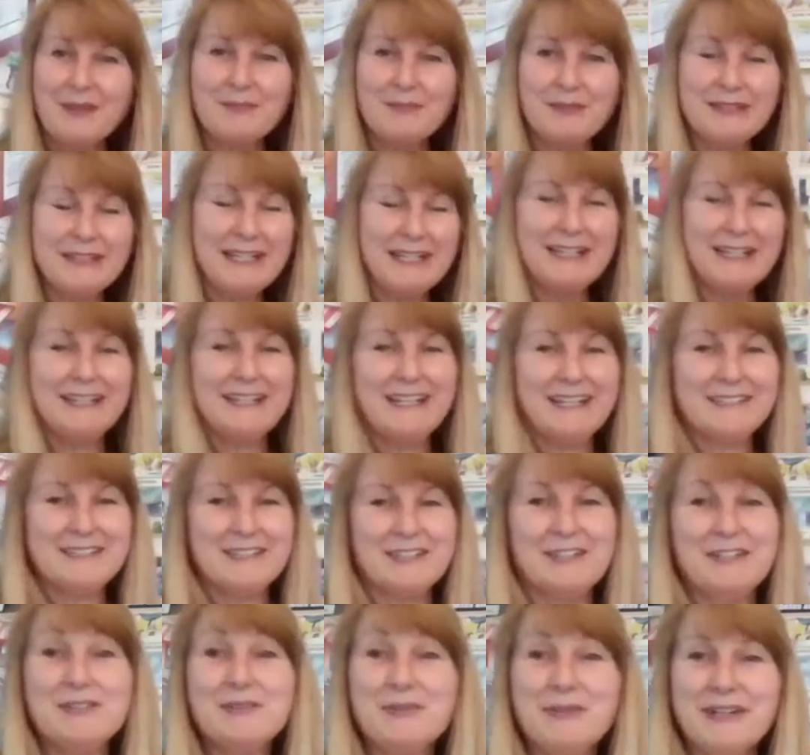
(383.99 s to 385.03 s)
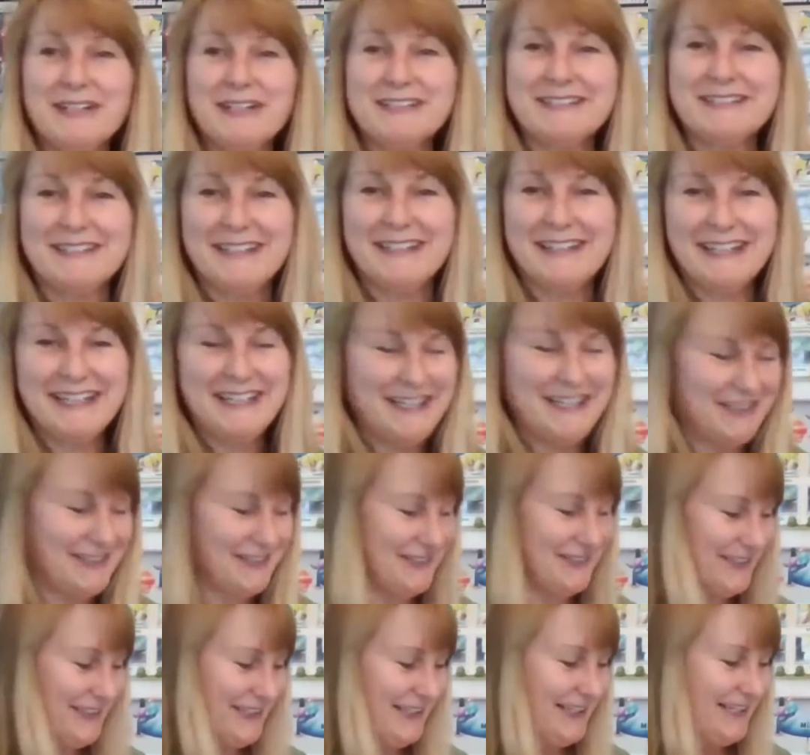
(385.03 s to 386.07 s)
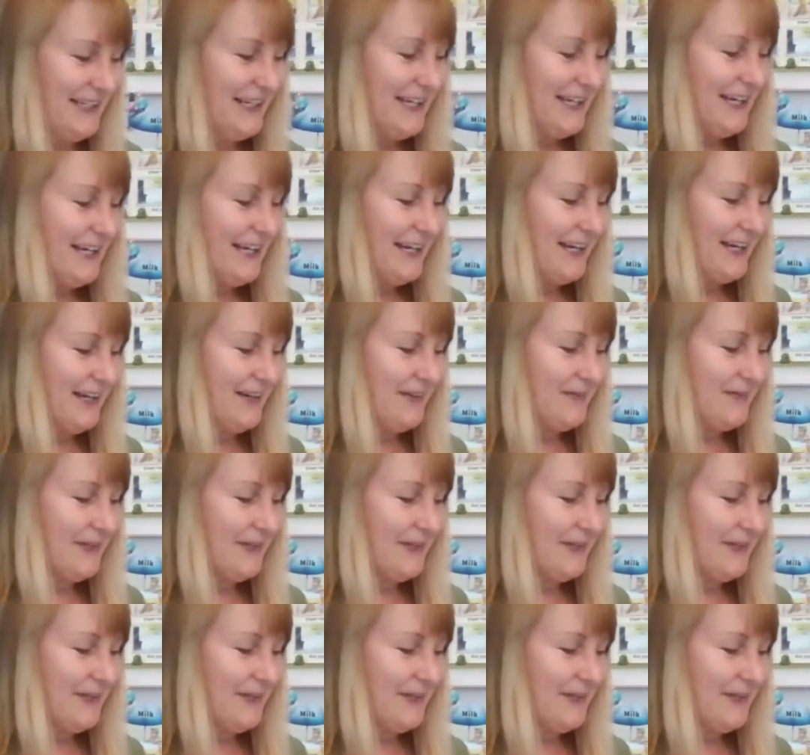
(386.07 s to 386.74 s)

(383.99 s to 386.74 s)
But that that's a good question. Thank you. Um,